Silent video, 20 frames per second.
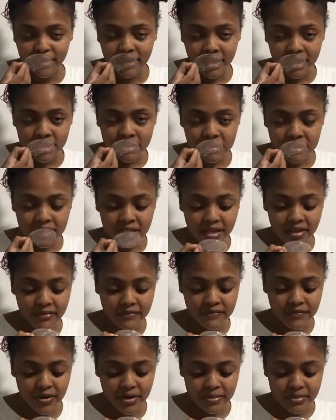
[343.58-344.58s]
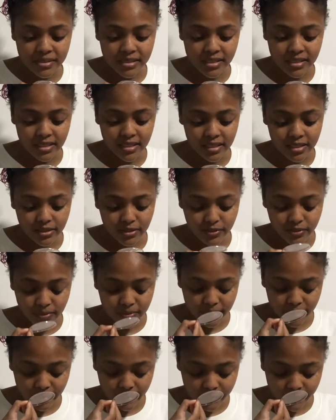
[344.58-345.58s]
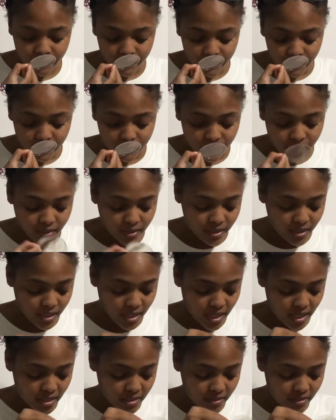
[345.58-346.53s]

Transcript: smells like a pharmacy a little, but yeah,